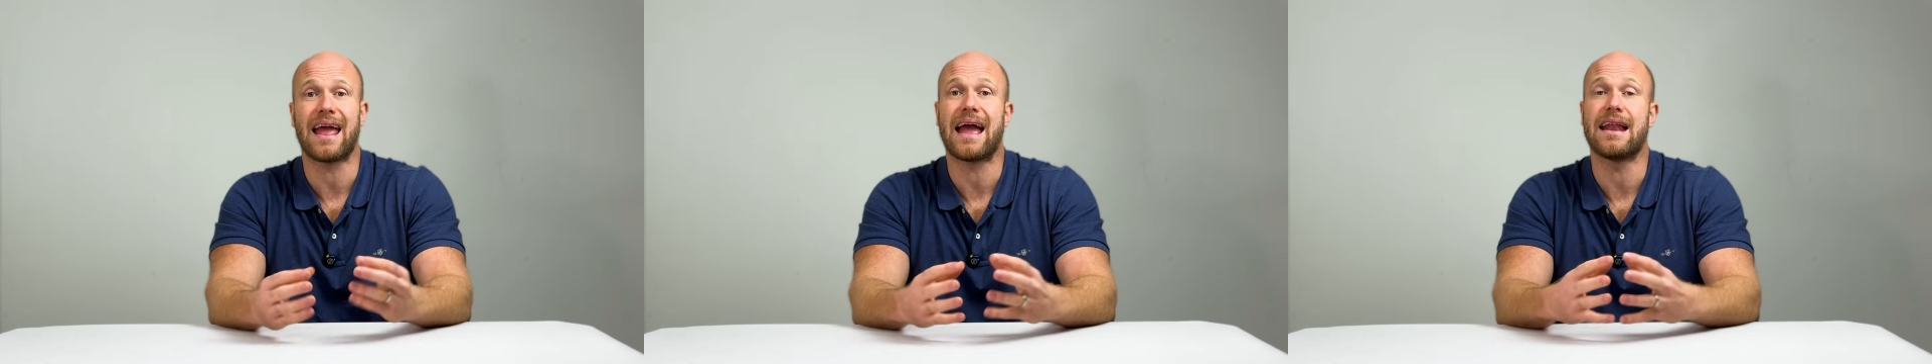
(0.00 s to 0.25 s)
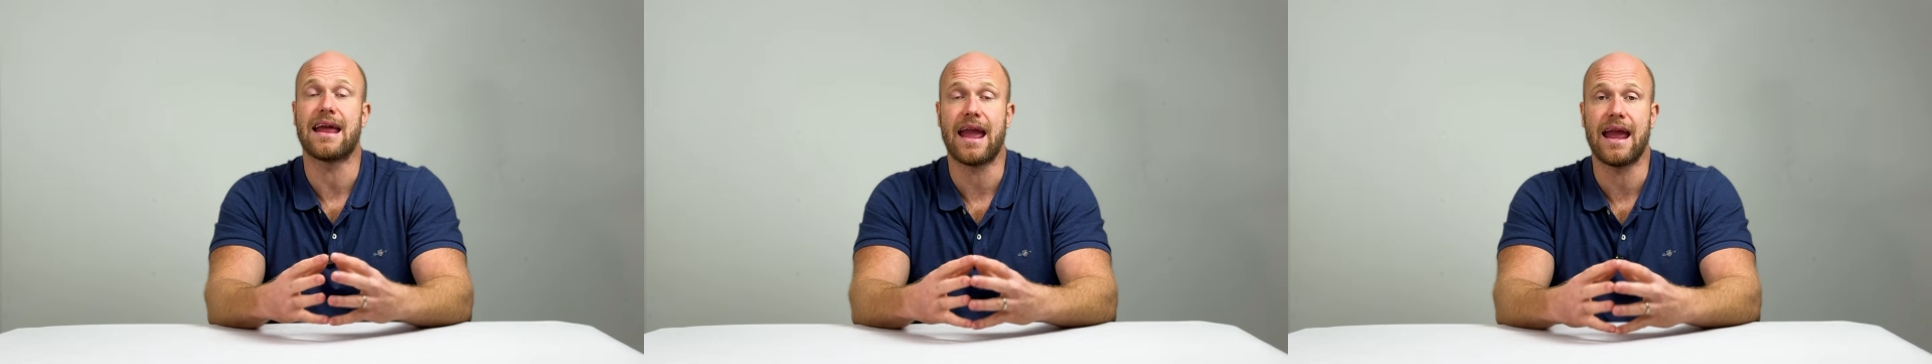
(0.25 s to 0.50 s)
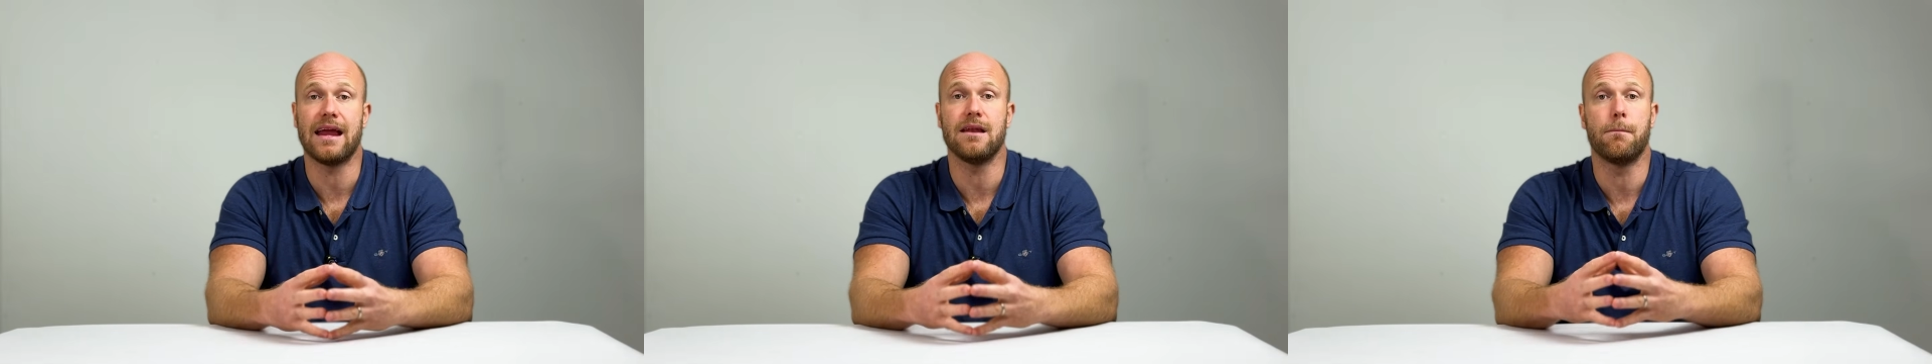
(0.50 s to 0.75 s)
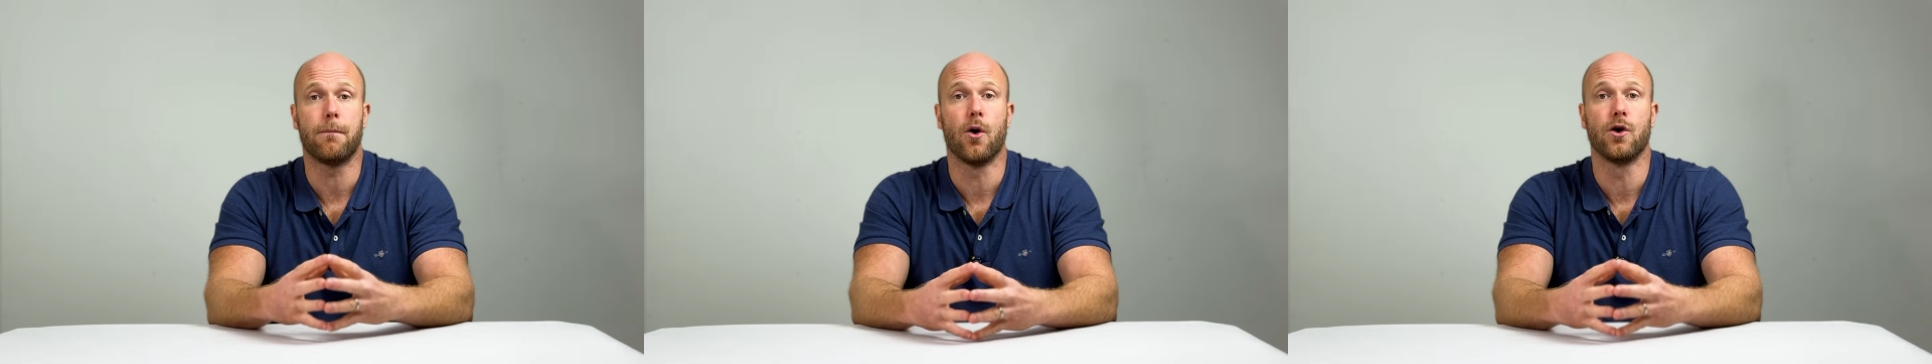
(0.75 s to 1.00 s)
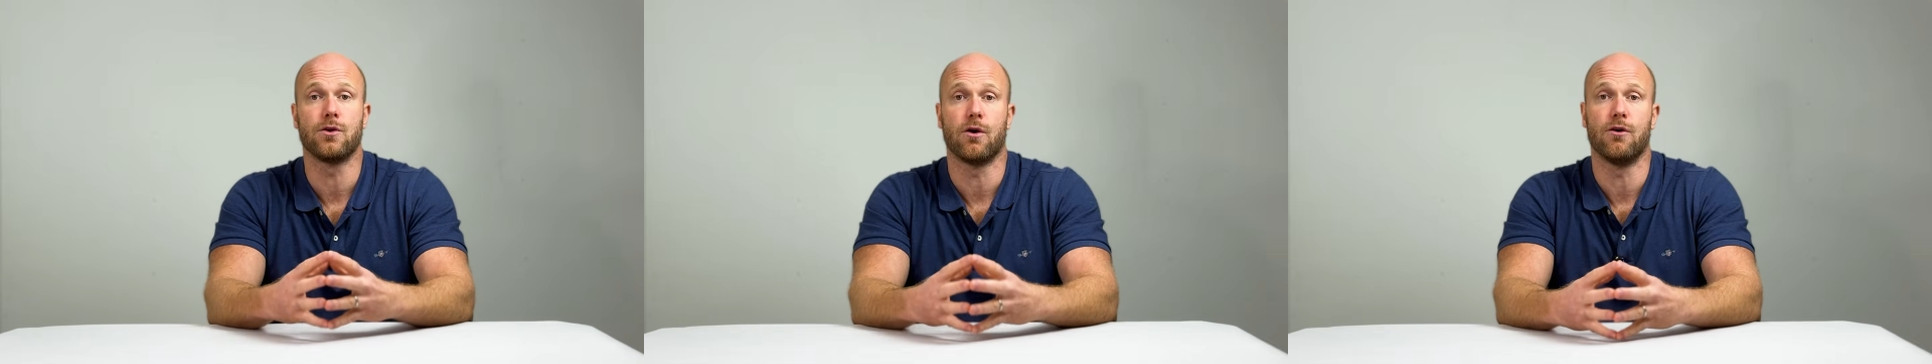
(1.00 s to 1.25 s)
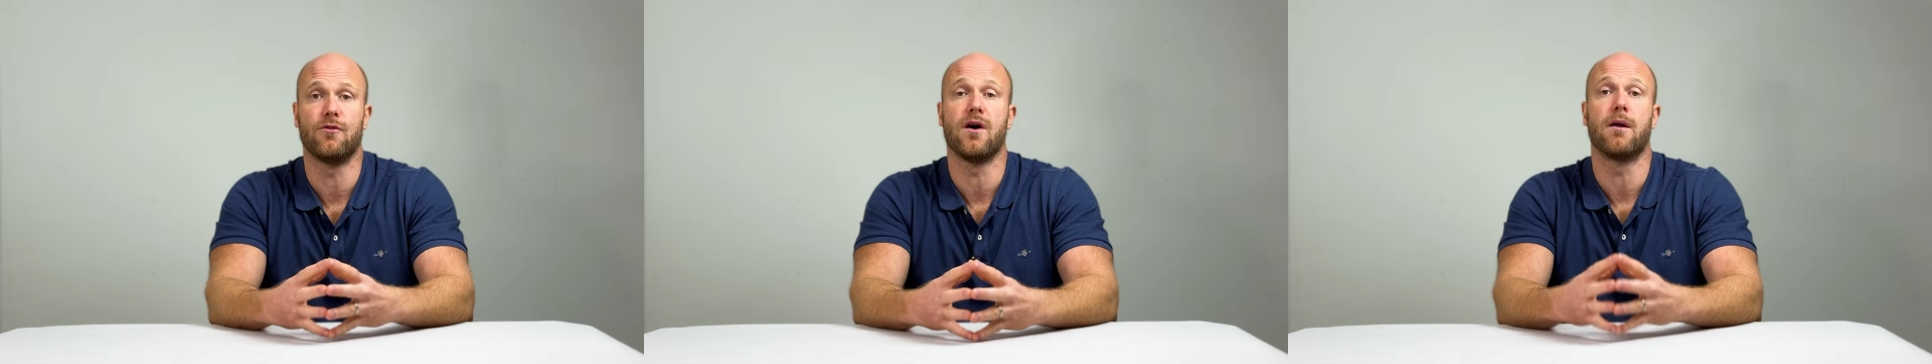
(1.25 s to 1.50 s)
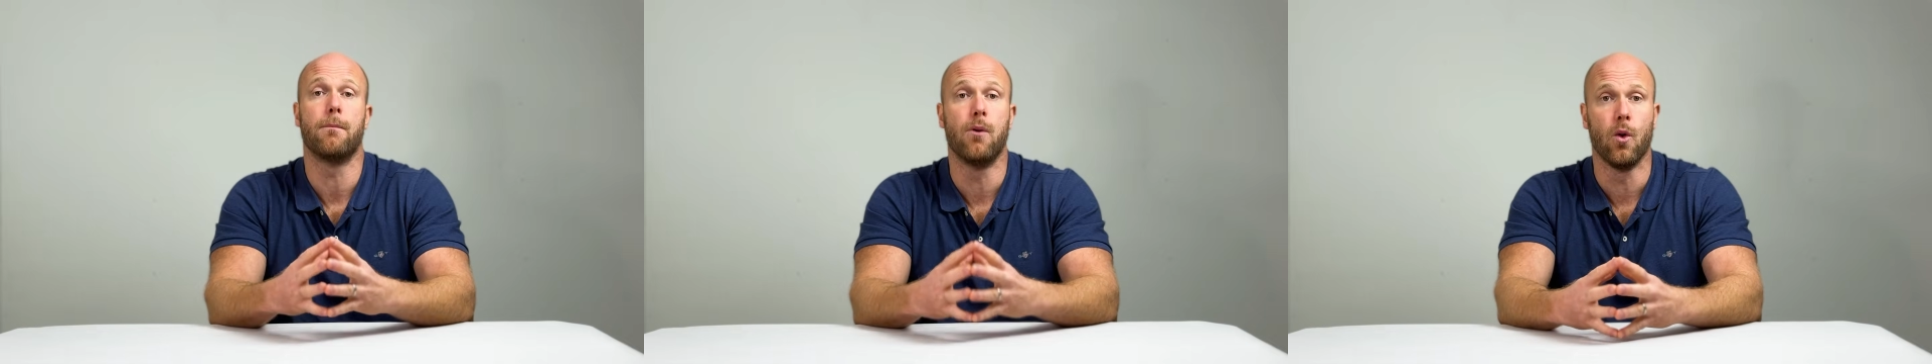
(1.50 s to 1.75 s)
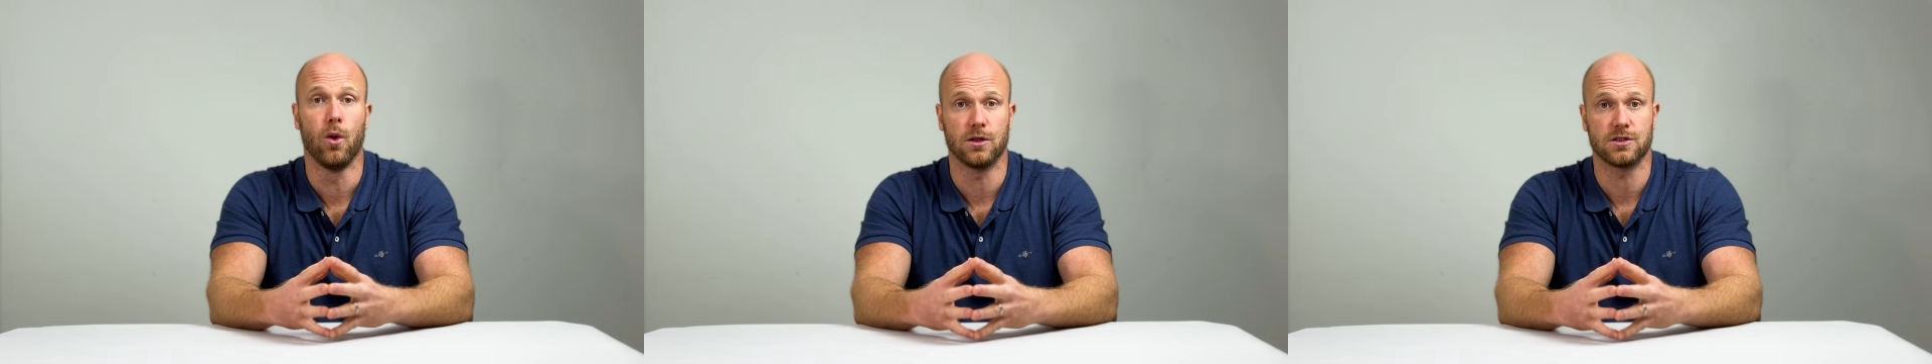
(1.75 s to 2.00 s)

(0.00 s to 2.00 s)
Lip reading: and end point of our pools.